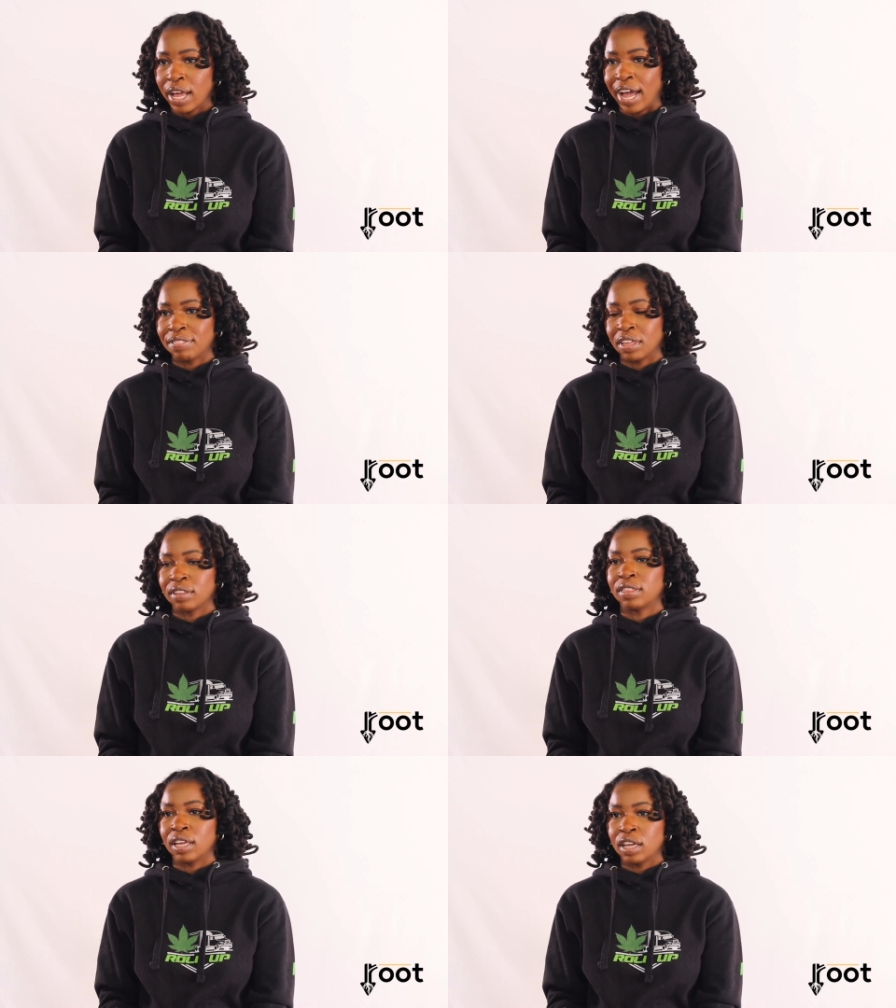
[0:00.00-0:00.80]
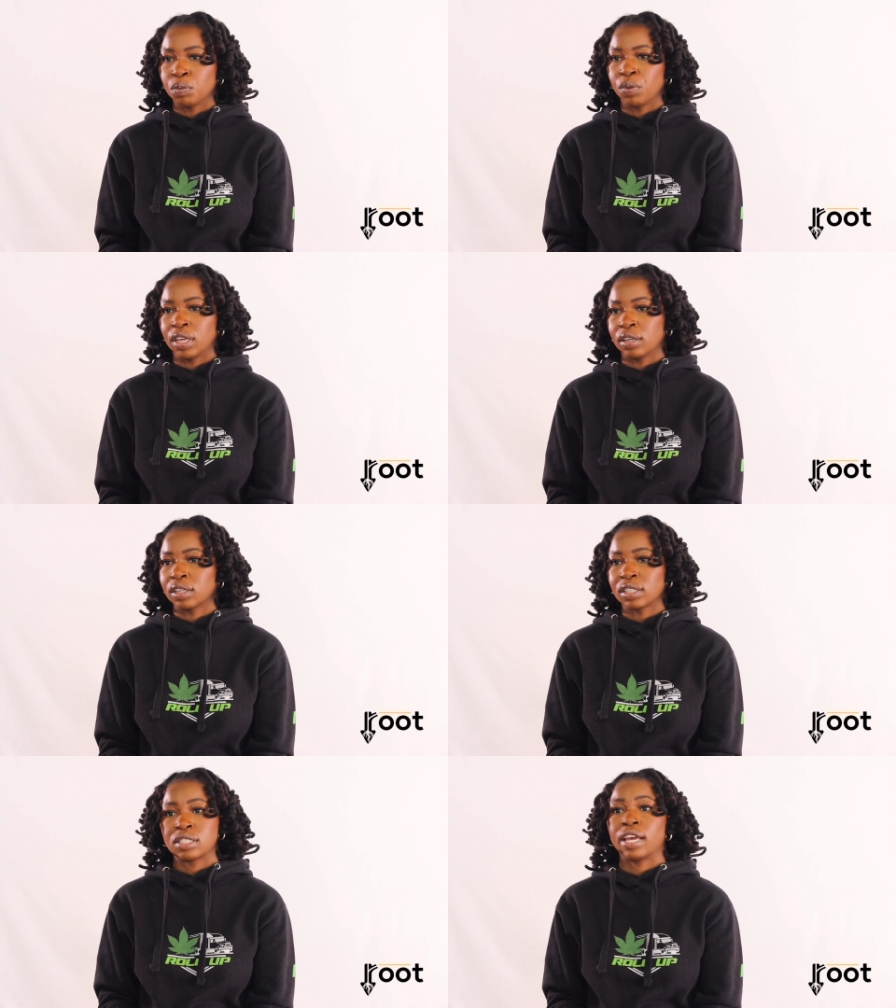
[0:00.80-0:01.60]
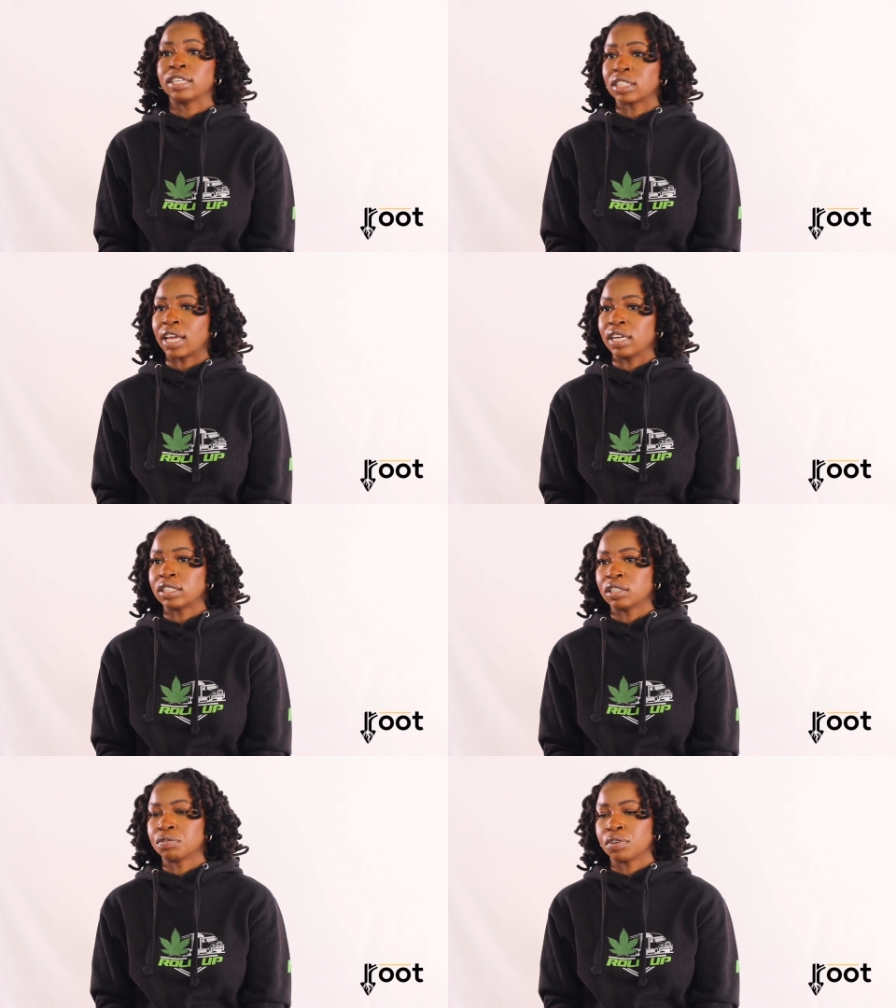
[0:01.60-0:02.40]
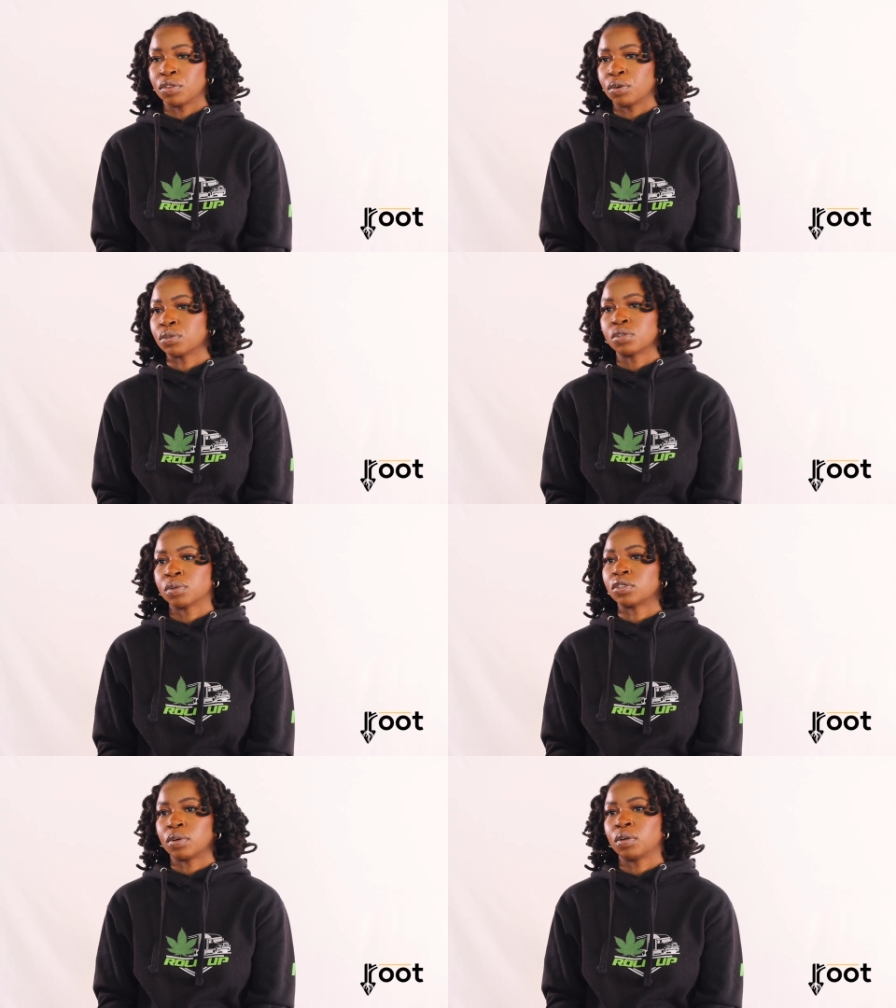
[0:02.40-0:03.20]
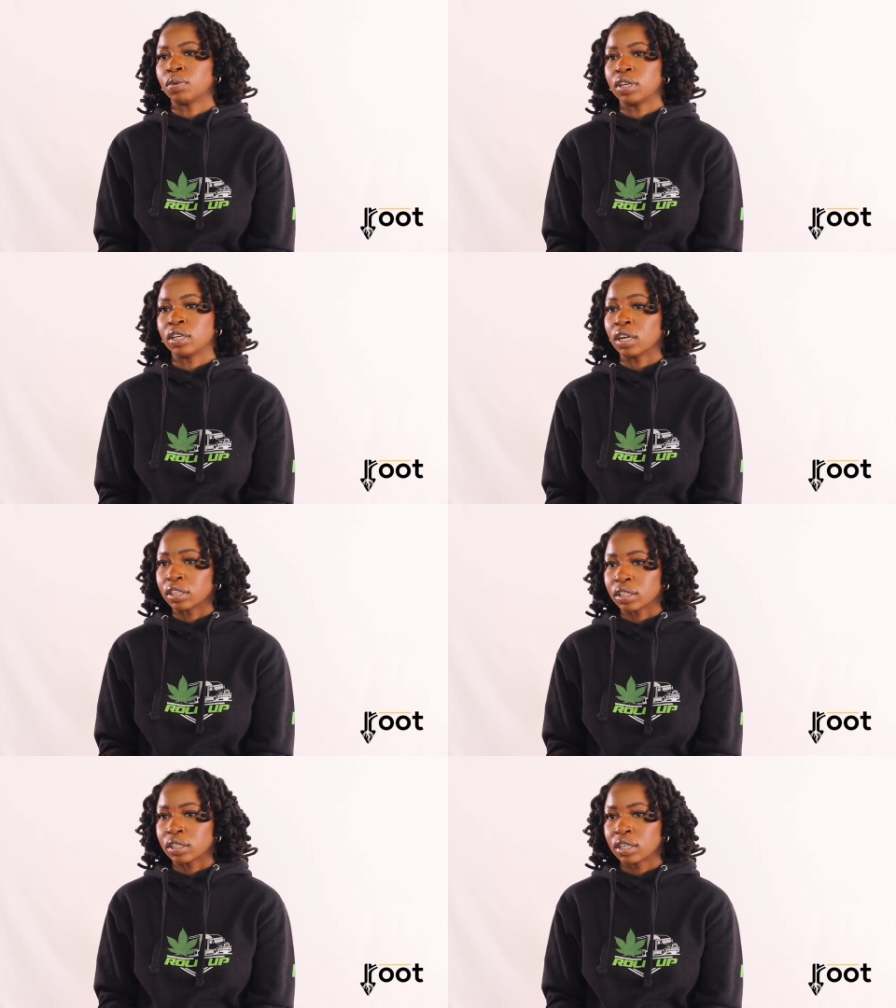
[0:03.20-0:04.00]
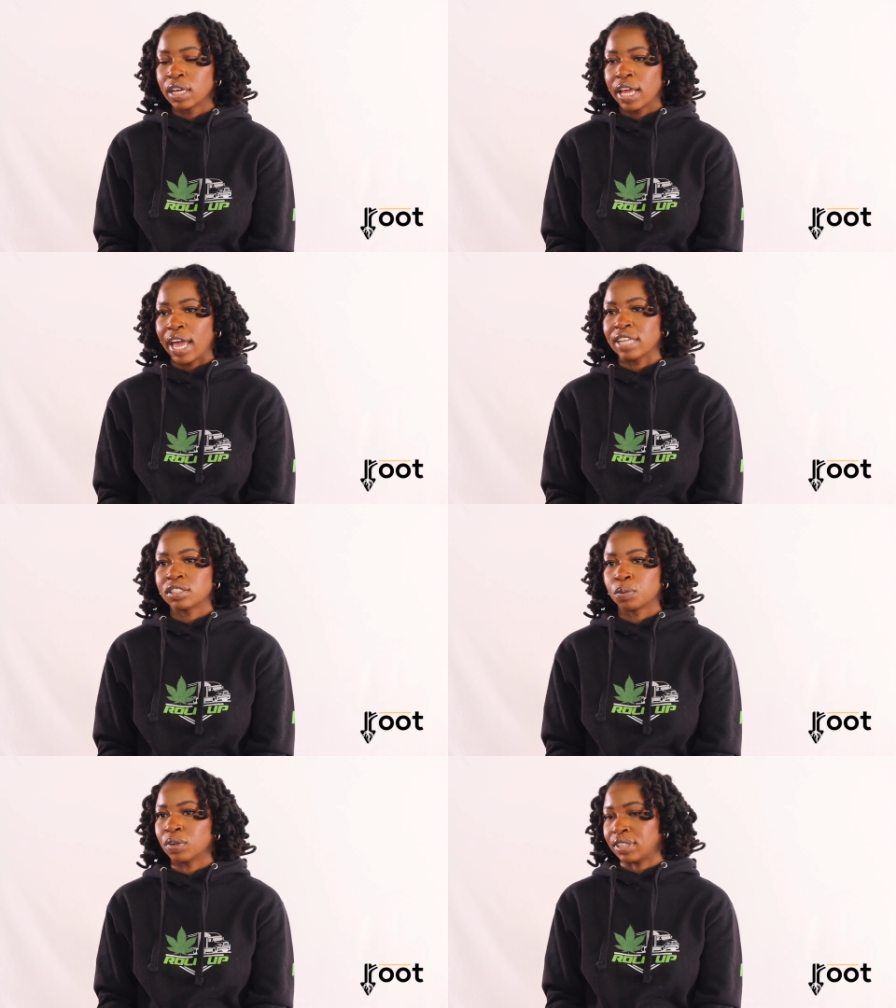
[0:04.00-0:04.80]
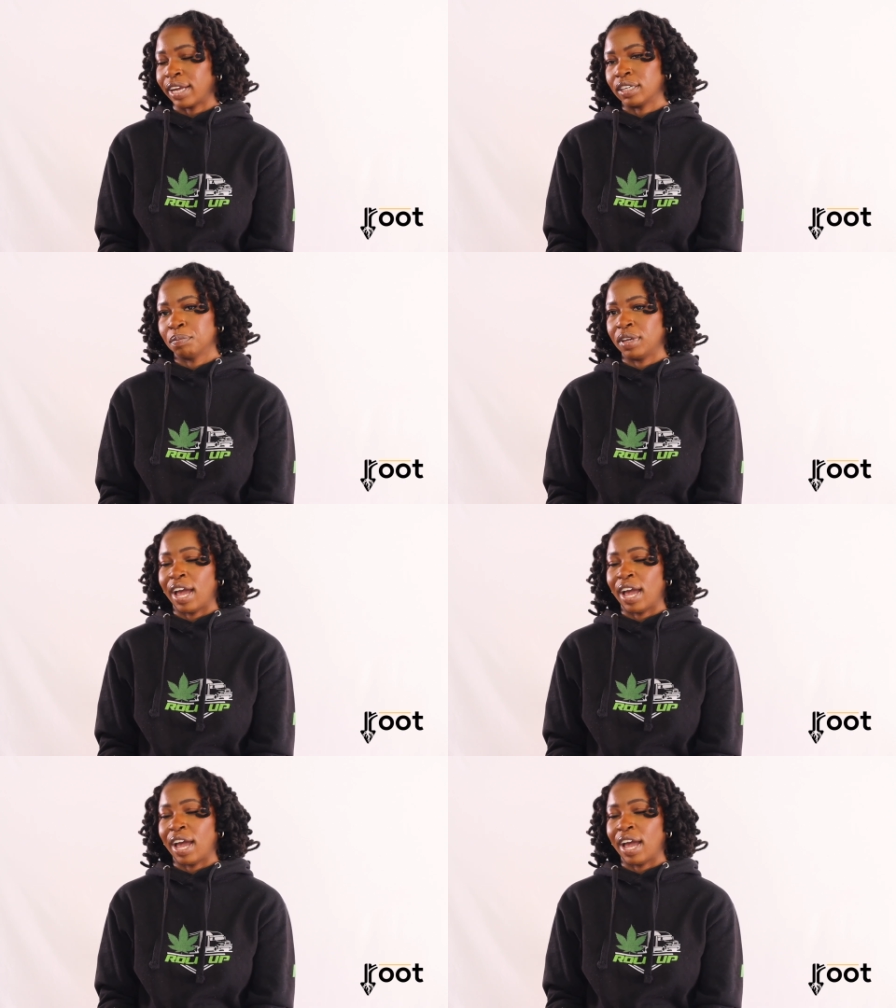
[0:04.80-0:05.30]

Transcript: I think then we can look into education for those who are 21 and younger as to what that can be.